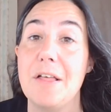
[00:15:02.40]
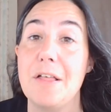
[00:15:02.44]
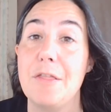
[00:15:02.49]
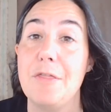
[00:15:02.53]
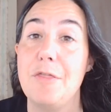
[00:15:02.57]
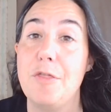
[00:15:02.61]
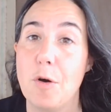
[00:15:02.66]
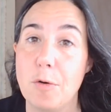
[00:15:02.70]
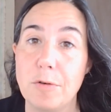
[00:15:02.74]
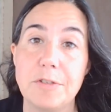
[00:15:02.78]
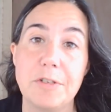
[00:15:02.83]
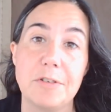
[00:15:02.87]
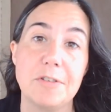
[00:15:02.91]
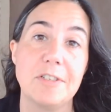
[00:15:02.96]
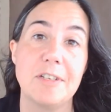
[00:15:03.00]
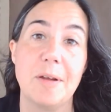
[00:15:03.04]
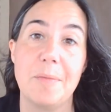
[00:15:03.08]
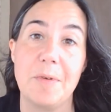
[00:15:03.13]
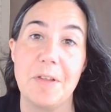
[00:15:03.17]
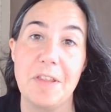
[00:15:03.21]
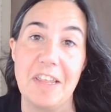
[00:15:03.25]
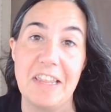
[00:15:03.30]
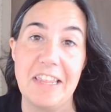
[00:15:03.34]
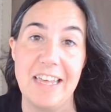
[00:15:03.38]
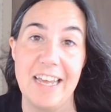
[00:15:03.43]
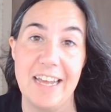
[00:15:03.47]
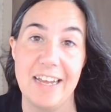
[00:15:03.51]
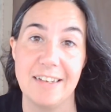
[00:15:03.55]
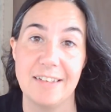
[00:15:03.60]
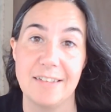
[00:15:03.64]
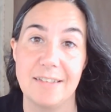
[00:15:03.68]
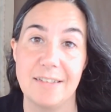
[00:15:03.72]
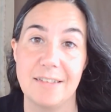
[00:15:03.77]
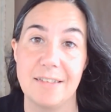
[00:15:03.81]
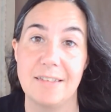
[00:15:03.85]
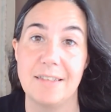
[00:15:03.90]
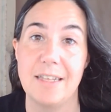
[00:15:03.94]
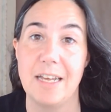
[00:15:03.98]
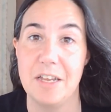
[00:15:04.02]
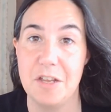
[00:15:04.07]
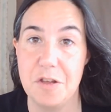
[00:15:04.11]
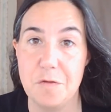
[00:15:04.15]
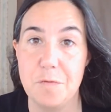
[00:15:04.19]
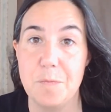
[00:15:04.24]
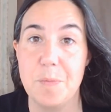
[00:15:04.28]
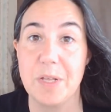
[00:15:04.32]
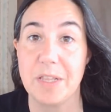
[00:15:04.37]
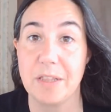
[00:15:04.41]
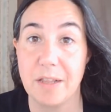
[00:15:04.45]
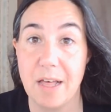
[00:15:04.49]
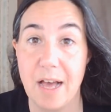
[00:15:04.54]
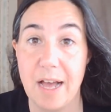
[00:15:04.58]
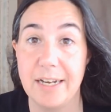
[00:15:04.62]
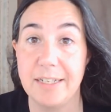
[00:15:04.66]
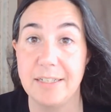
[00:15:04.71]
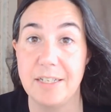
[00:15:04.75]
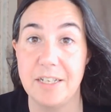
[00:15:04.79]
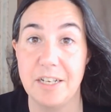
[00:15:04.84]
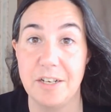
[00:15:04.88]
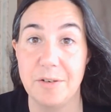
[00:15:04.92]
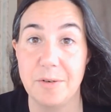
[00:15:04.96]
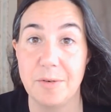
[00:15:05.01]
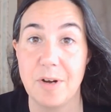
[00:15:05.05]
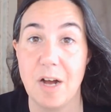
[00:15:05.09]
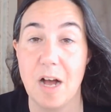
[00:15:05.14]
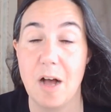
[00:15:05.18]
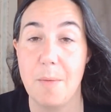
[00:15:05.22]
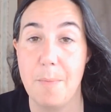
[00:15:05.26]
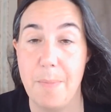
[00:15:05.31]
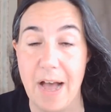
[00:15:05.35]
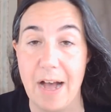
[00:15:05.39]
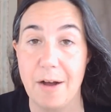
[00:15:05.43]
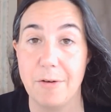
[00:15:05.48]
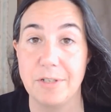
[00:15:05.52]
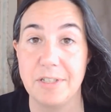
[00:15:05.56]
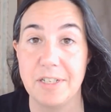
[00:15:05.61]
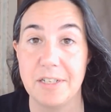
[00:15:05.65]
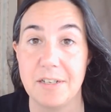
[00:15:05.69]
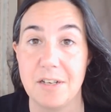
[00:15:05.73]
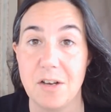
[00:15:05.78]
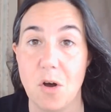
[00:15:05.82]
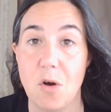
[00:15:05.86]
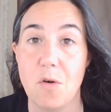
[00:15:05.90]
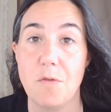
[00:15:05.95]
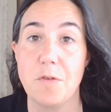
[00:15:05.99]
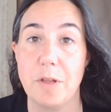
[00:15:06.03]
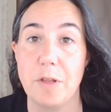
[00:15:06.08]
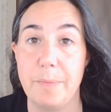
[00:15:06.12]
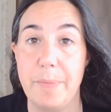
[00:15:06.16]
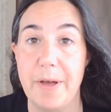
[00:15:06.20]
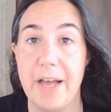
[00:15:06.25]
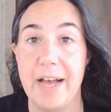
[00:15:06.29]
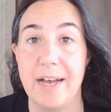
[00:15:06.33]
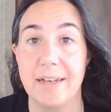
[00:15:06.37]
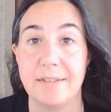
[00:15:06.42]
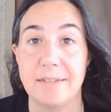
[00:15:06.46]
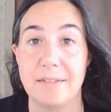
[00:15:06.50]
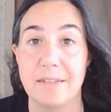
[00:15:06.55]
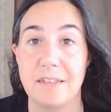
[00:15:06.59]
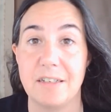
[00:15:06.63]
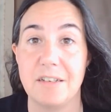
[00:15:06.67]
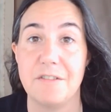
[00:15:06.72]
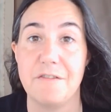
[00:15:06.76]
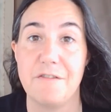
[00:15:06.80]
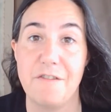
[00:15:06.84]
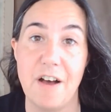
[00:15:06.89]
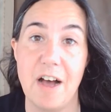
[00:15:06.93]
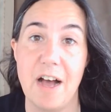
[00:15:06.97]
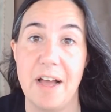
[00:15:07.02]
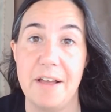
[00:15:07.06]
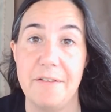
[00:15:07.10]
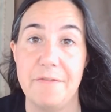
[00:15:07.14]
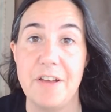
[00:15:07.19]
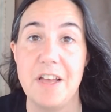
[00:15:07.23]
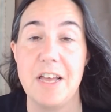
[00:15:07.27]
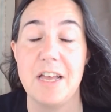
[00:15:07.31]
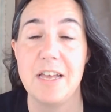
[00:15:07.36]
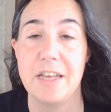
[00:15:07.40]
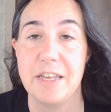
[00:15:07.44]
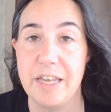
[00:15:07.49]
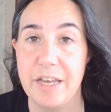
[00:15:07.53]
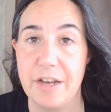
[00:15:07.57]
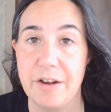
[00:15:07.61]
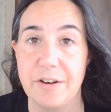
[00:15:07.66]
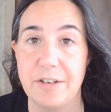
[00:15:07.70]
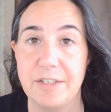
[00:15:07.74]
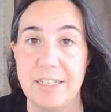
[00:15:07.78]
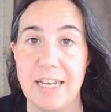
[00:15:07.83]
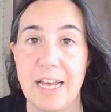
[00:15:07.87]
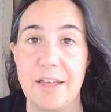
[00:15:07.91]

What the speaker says: Those are some of the things that you've been lied to about over the past 5 years.